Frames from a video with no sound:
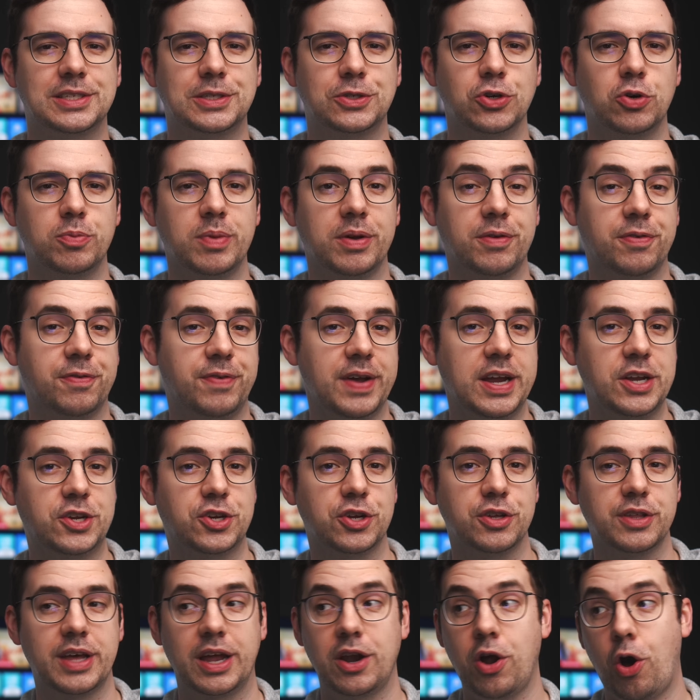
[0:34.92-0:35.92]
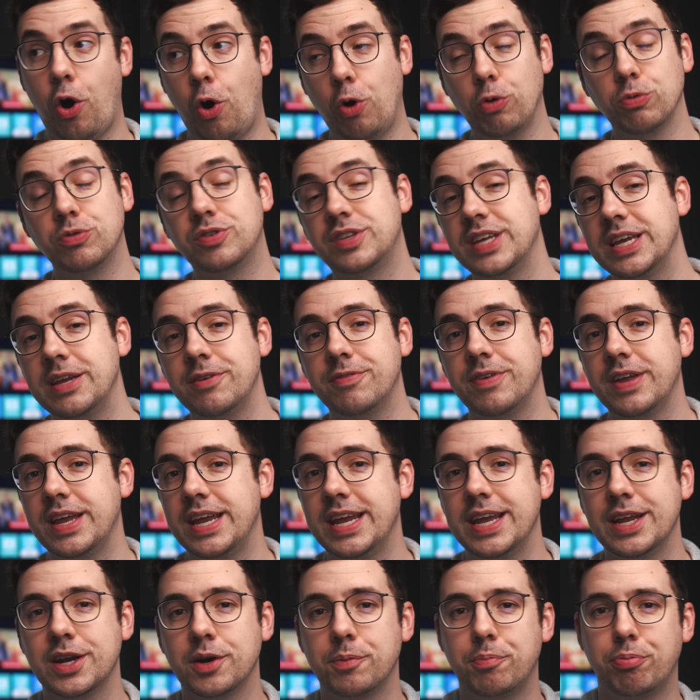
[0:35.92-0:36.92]
saw me feature that old
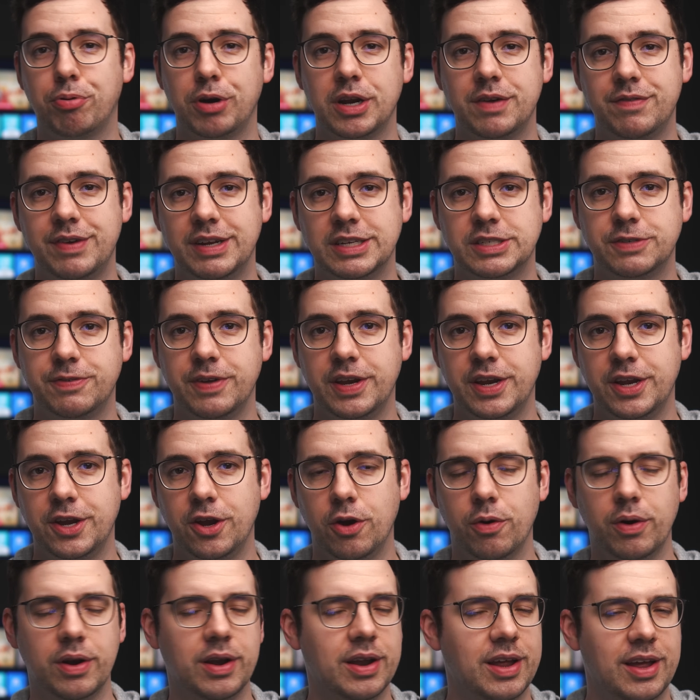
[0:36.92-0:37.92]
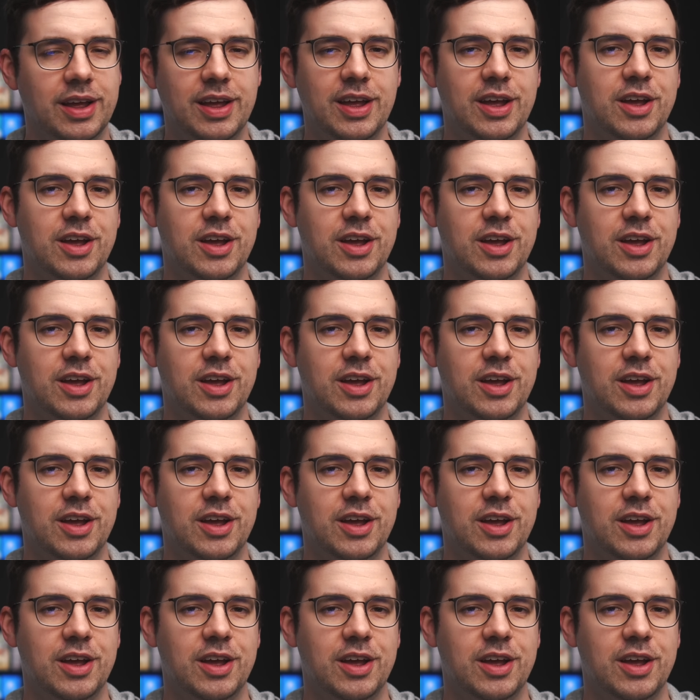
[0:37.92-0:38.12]
TV in a previous video and